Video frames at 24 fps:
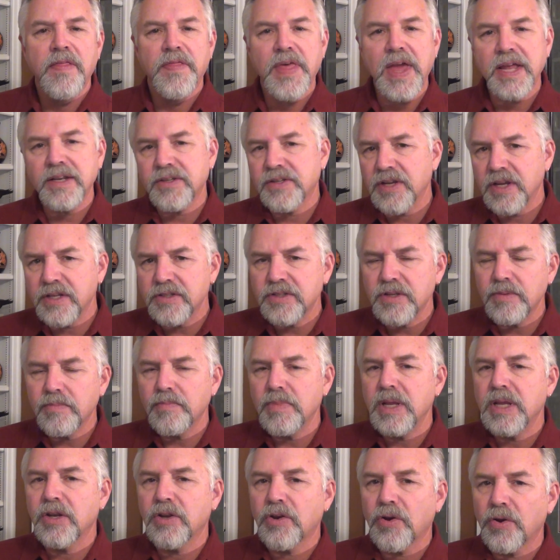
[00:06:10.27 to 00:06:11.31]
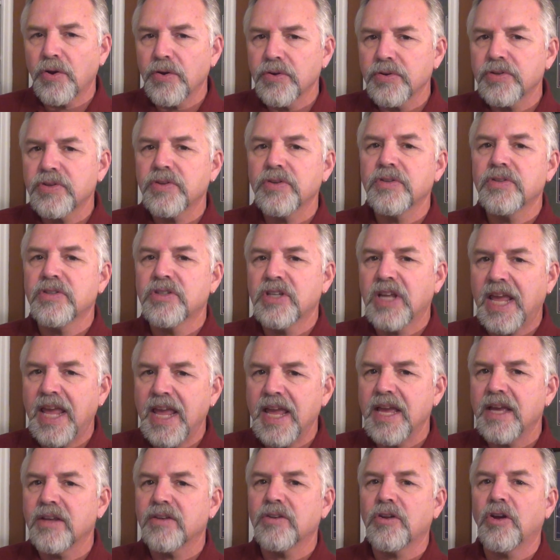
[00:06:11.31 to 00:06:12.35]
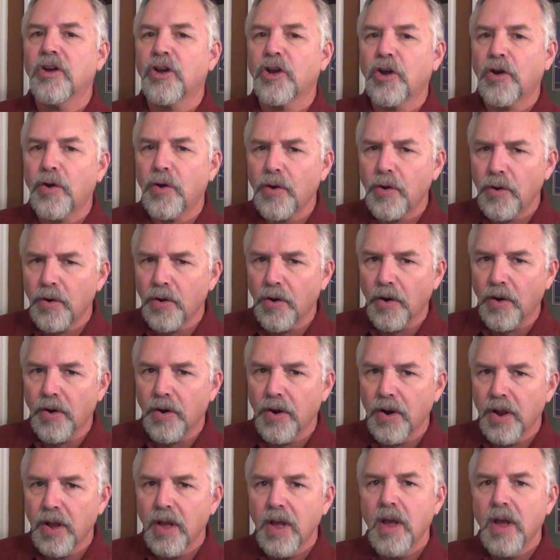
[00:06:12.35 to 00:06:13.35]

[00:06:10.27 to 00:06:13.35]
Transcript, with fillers: That doesn't mean curses can't occur,